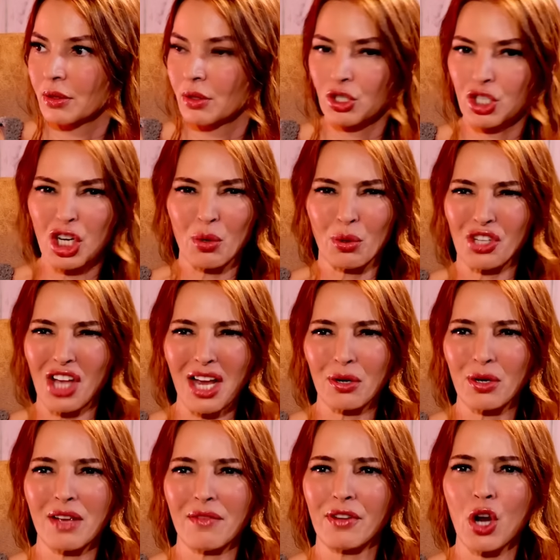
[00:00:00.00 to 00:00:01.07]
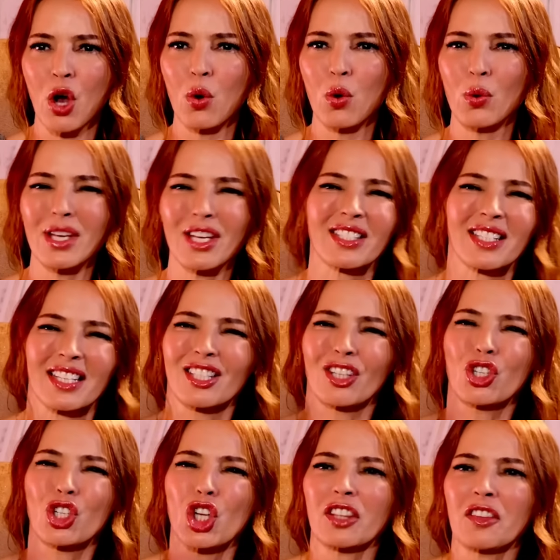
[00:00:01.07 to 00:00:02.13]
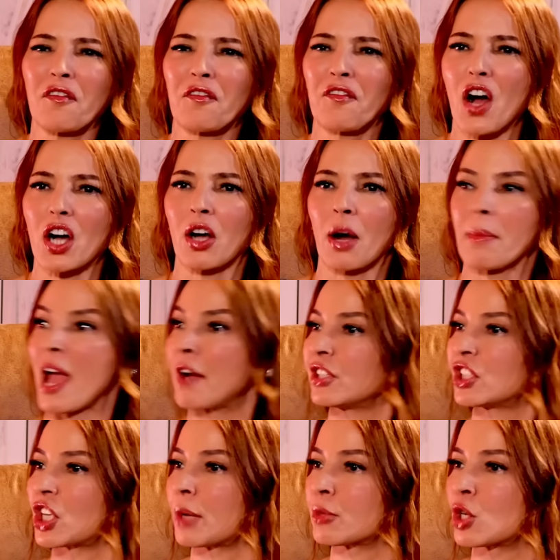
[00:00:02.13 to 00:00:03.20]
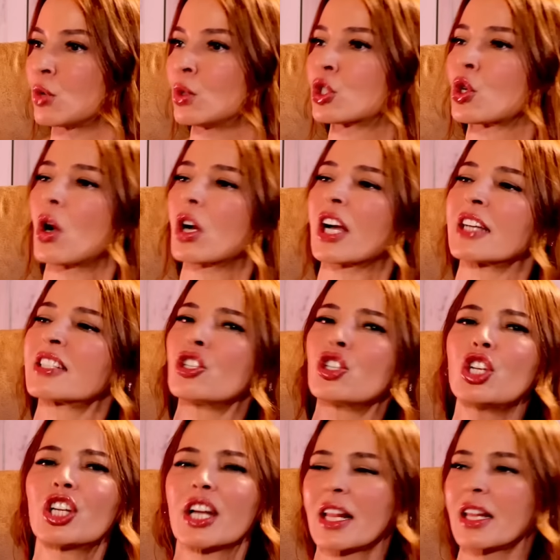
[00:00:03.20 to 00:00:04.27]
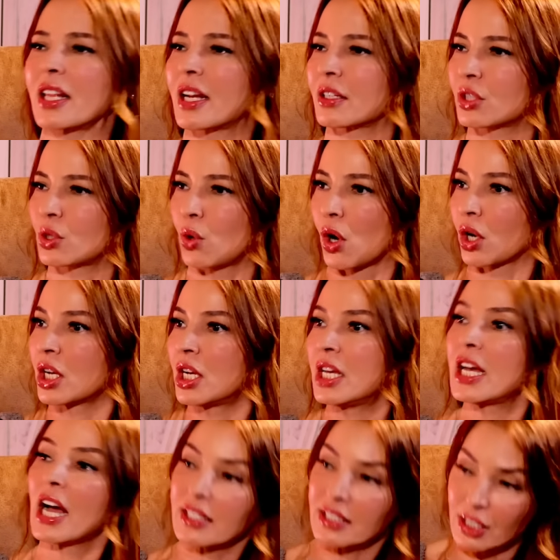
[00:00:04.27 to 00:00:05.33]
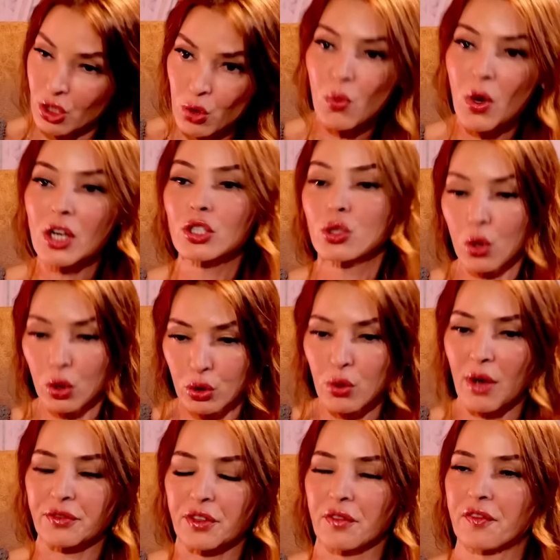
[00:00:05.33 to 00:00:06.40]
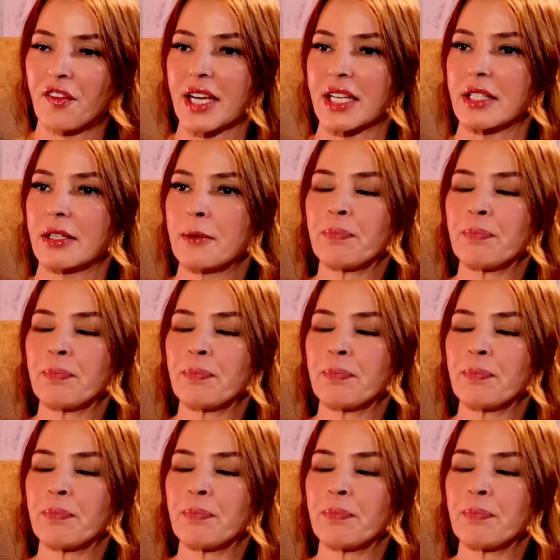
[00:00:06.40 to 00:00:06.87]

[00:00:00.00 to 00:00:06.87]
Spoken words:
She goes, I don't even know who he is. I said, shut the fuck up. Every time she would talk, I said, you're not allowed to talk. I said, you want to talk, you have to fight.